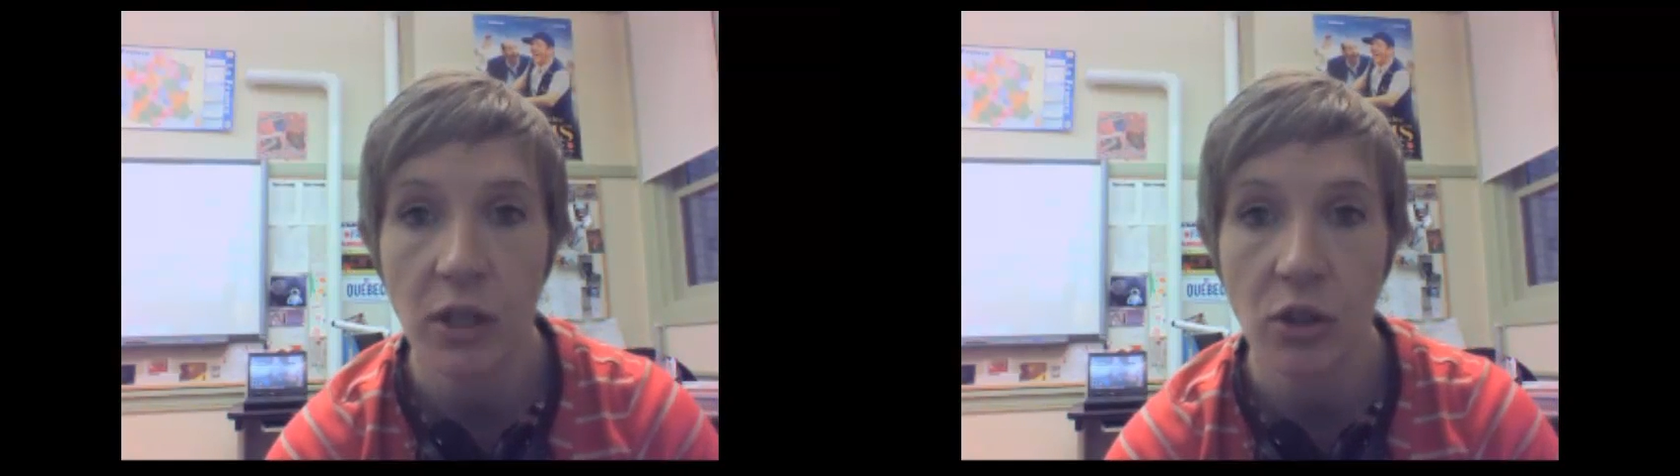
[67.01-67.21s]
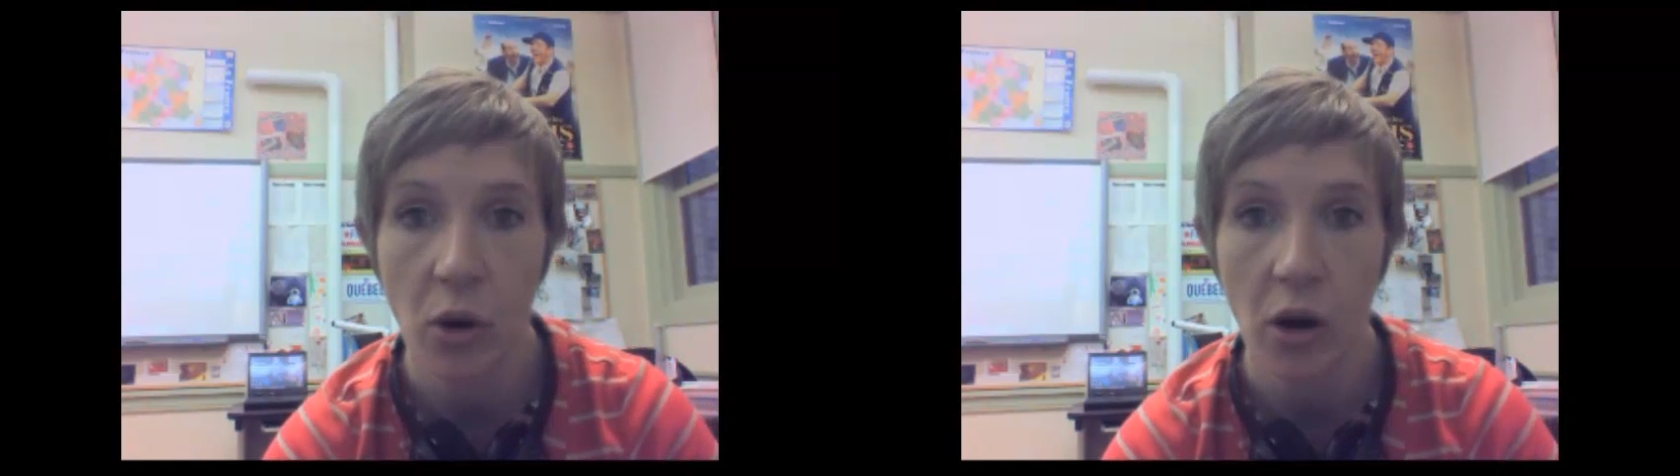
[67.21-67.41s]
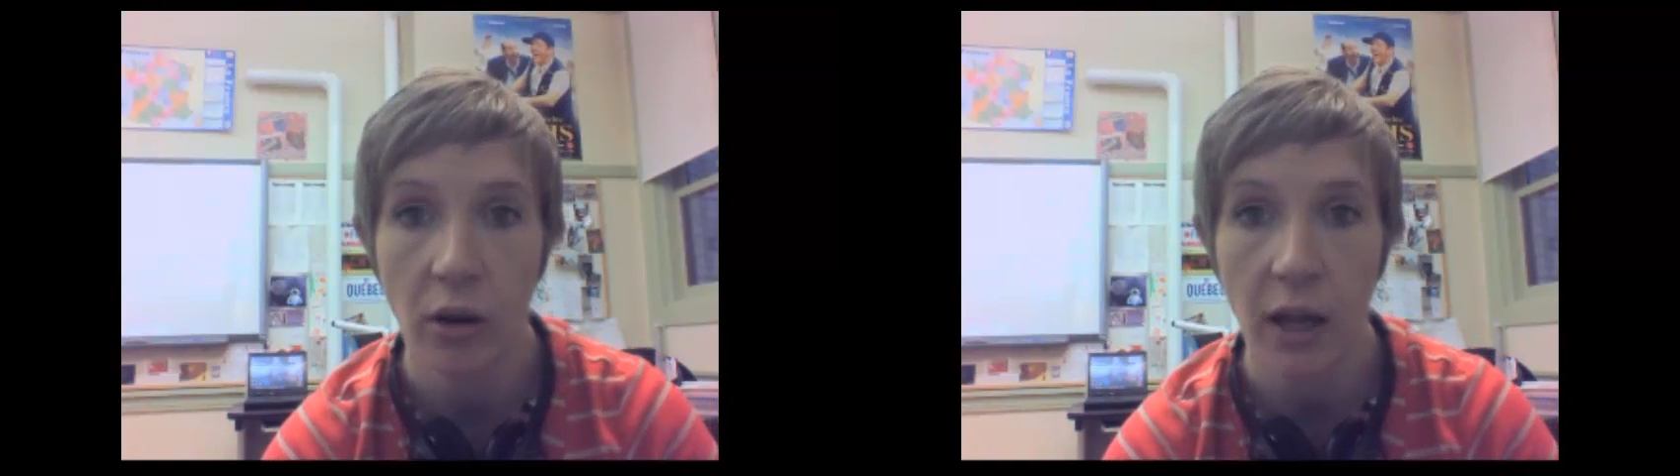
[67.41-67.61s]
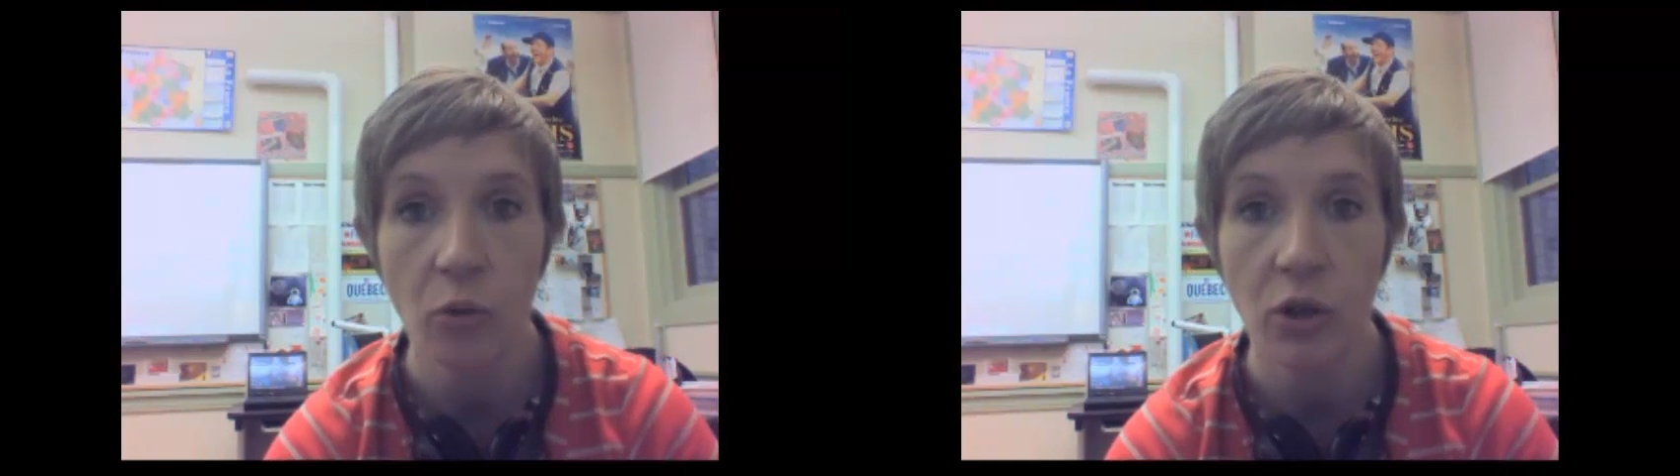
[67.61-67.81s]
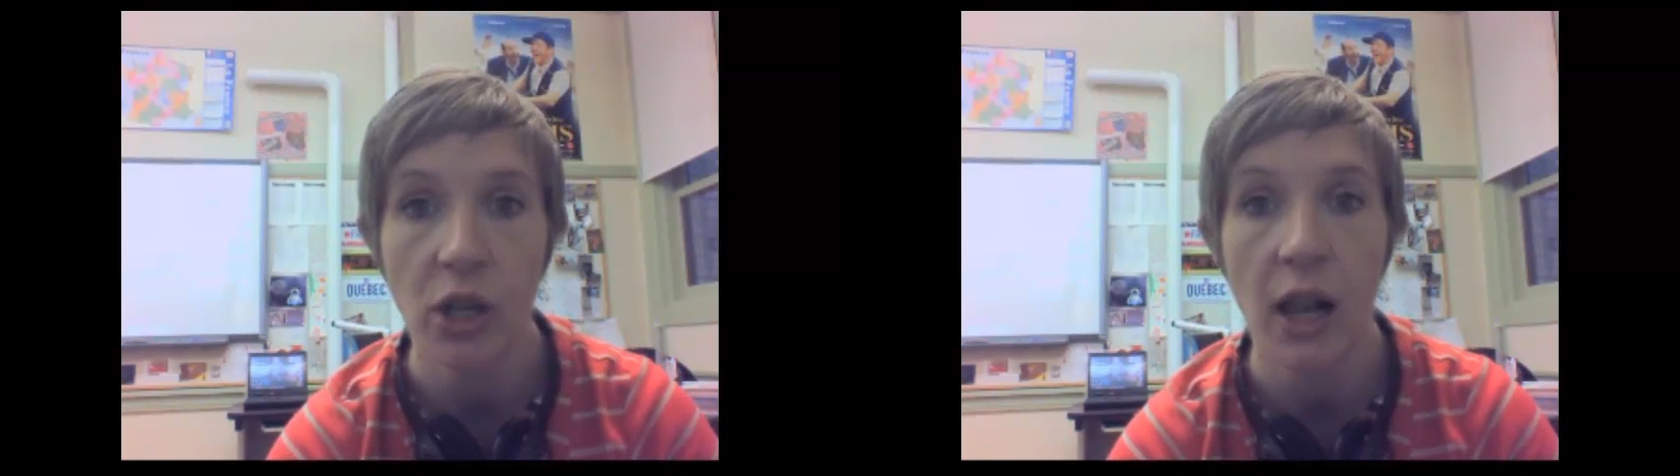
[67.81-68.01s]
to our
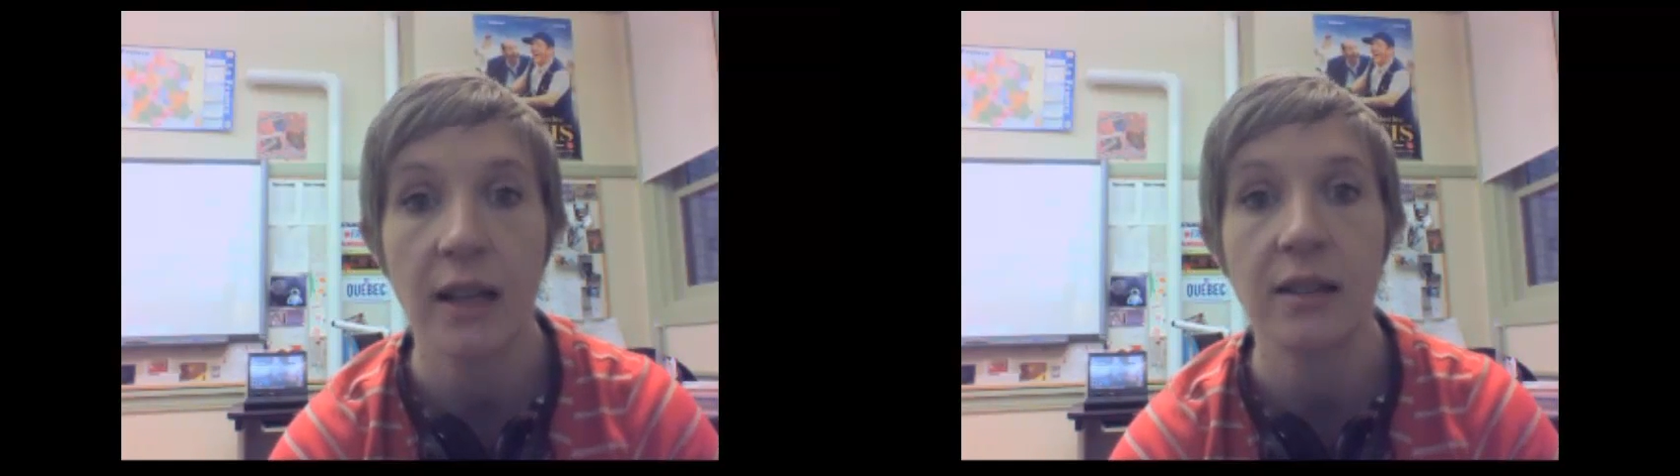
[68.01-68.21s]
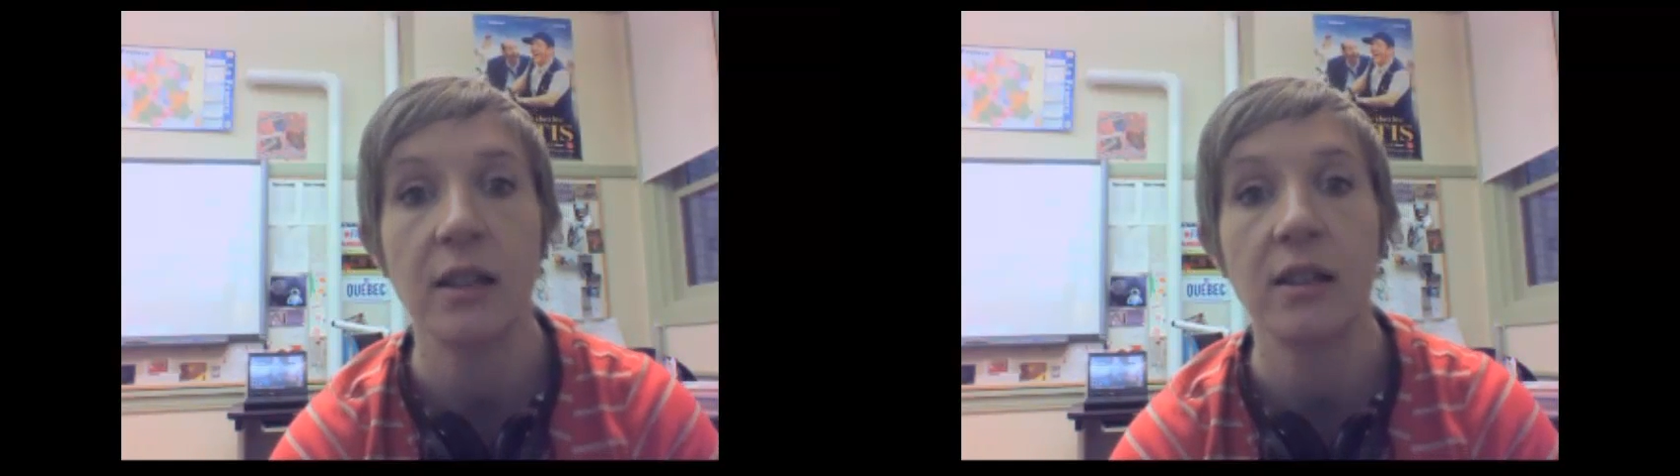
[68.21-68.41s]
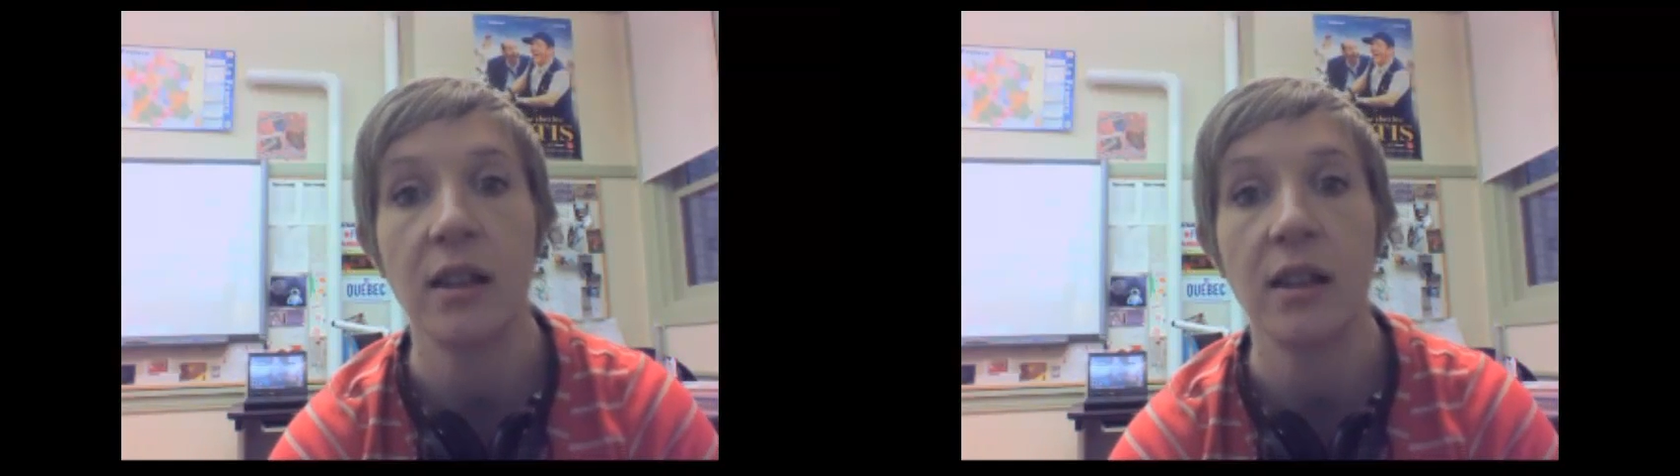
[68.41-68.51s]
language classes,